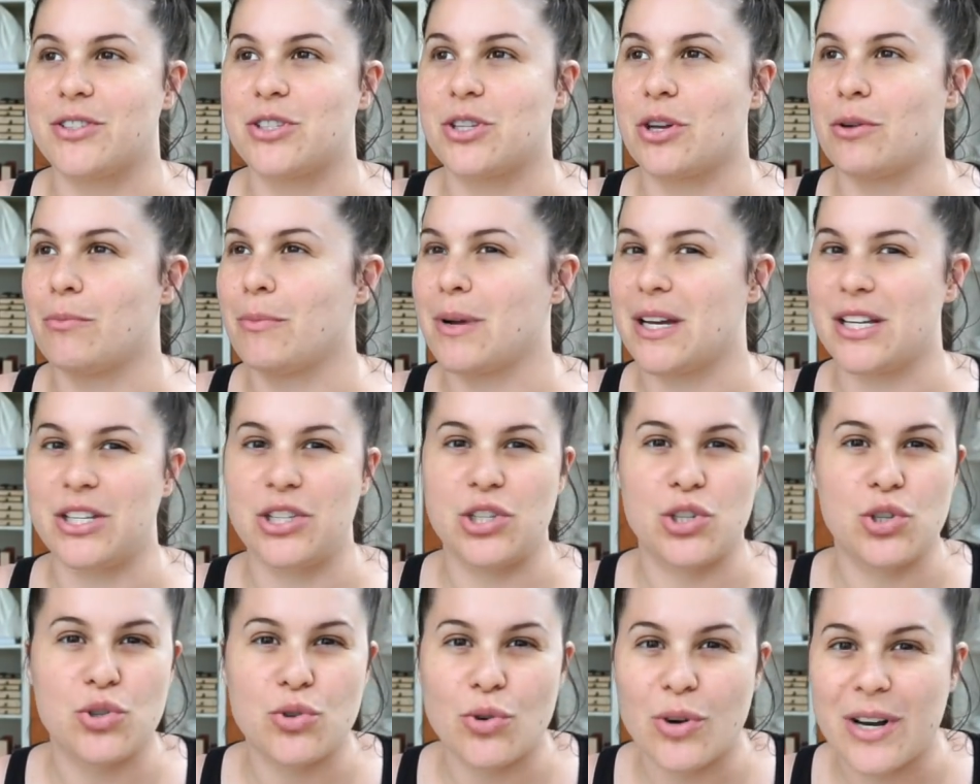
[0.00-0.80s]
So my
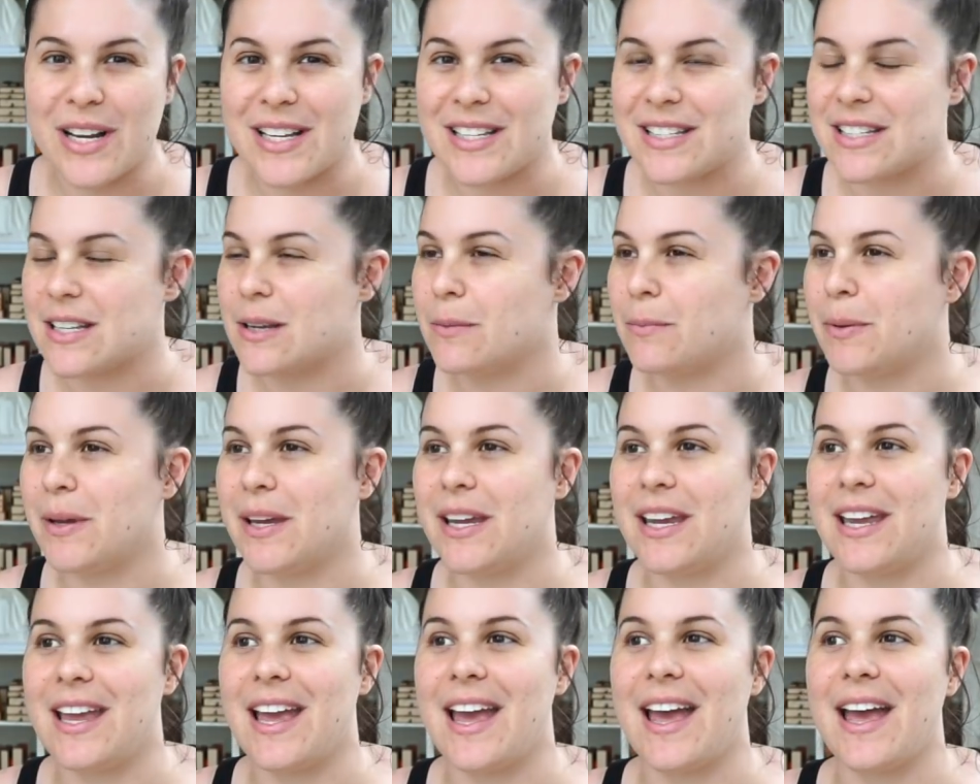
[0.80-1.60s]
Stressor
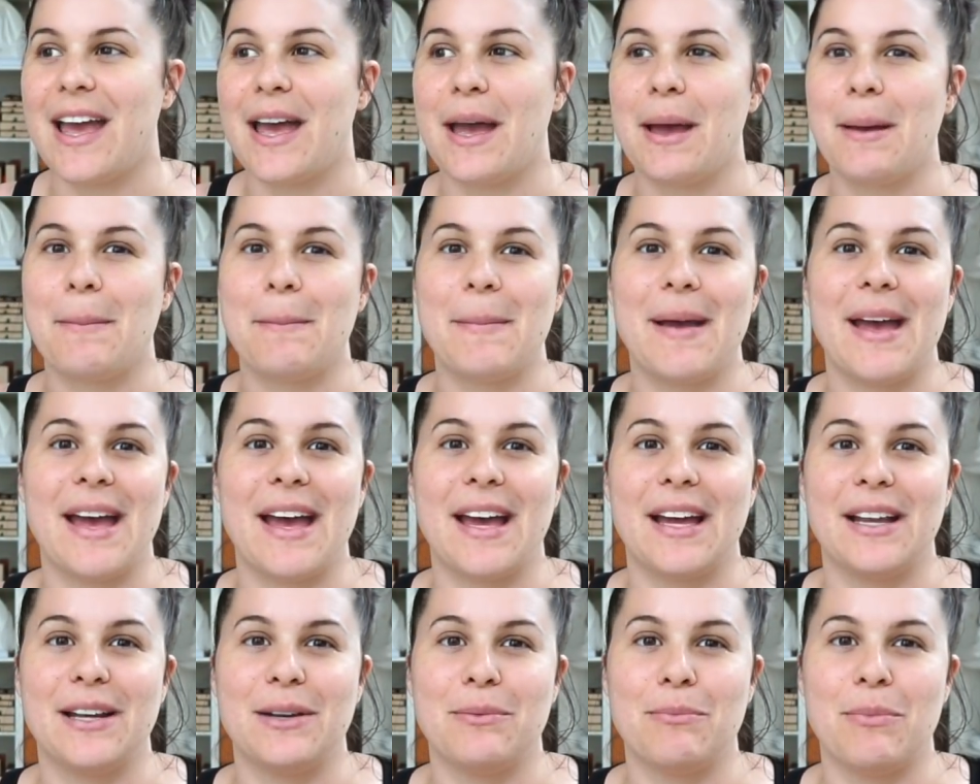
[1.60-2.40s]
PM
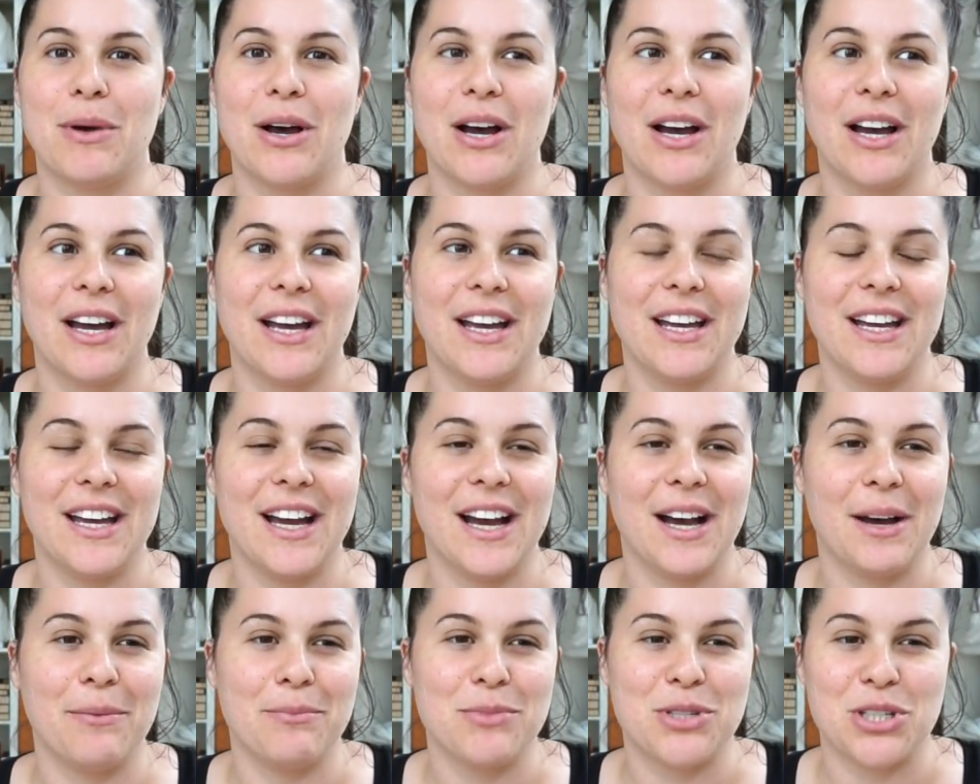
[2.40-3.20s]
and
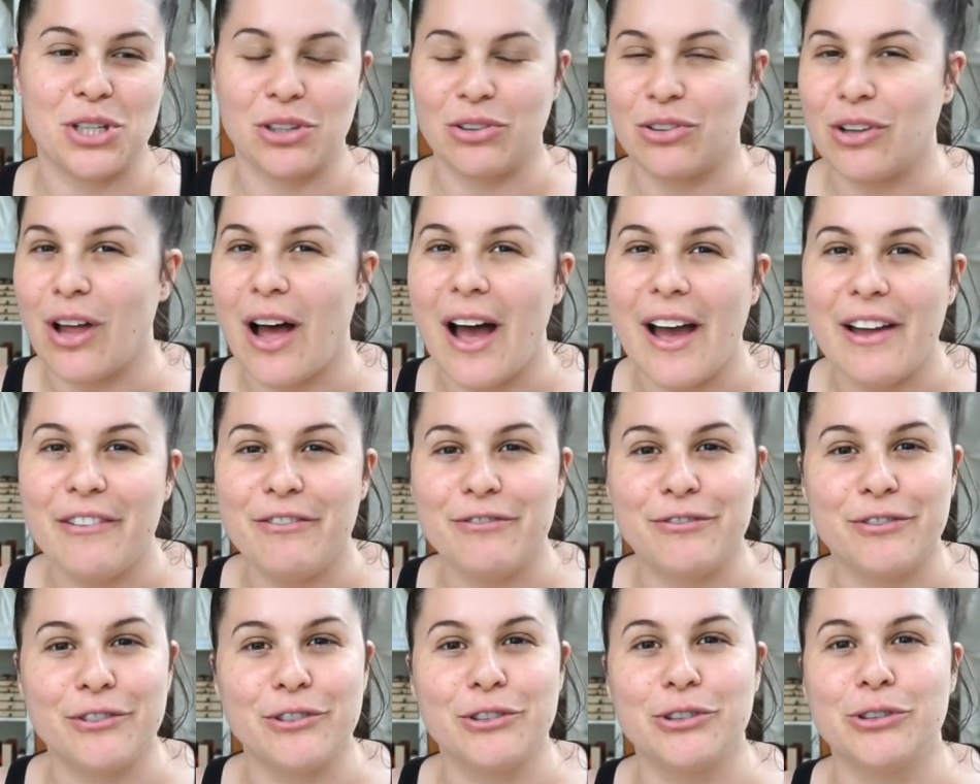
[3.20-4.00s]
my
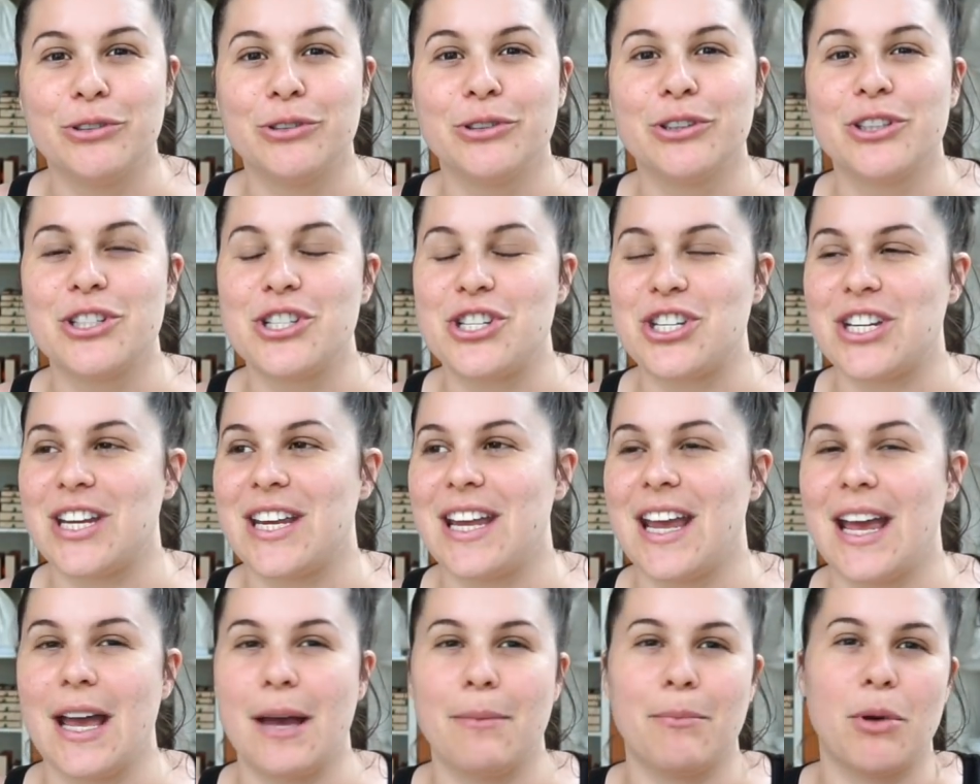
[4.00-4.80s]
Delightful
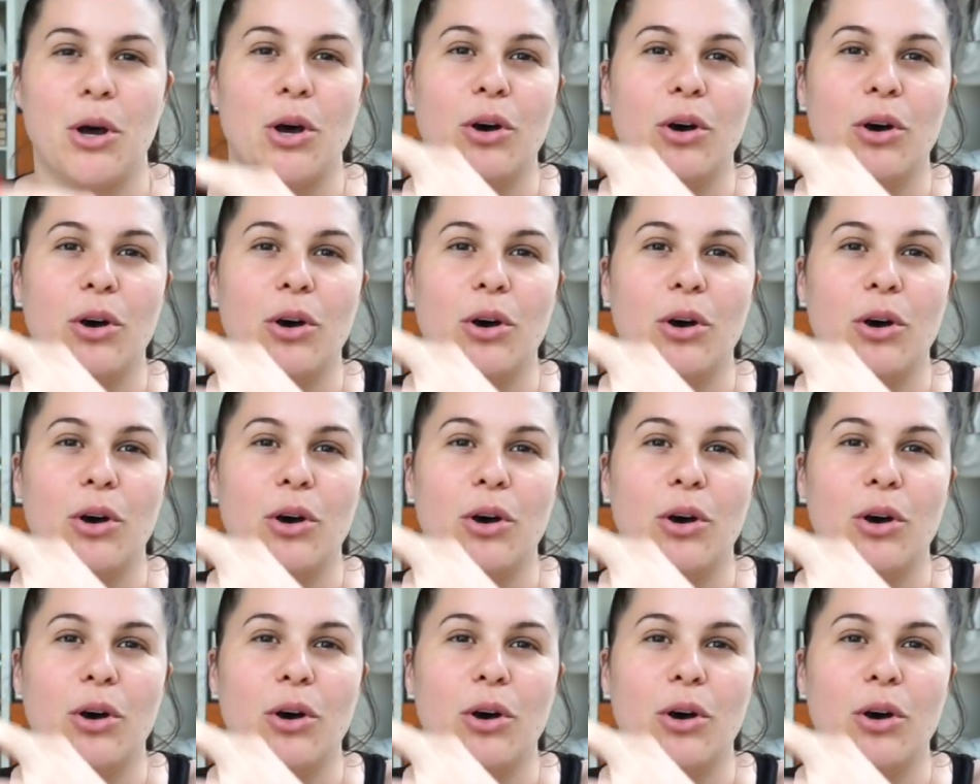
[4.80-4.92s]
GM.